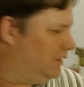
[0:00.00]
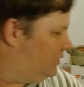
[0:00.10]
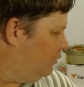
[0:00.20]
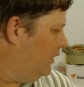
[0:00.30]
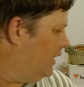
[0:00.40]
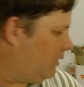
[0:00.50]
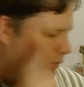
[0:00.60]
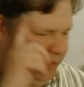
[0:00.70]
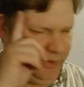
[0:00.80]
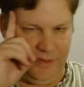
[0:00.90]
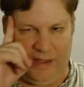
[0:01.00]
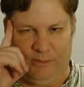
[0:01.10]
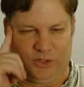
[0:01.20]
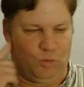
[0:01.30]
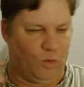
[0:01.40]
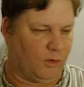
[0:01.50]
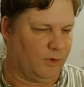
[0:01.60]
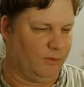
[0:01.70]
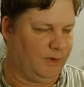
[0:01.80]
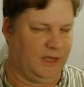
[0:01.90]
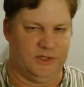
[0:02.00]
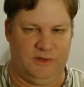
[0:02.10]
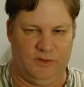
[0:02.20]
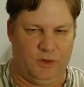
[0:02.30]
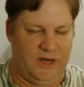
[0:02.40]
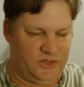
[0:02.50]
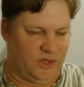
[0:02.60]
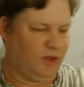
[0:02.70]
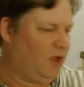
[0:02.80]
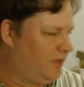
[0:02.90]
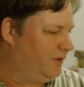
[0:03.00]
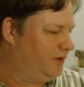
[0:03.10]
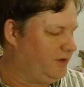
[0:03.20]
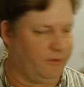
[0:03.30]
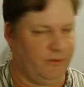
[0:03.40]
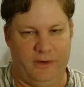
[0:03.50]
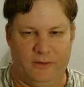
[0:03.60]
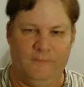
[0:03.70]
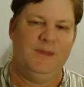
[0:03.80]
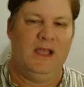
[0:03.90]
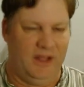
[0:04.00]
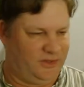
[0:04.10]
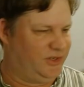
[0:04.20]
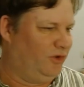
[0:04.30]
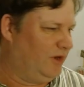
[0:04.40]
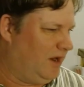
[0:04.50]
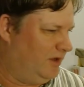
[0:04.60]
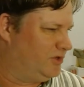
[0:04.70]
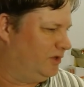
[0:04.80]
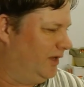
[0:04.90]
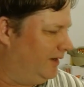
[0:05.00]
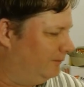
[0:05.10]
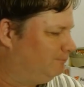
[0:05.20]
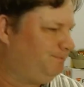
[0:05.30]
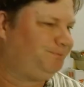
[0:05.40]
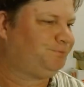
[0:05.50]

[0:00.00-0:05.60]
this one not really that much warmer because even though it has the cloth interior, it's still not insulated.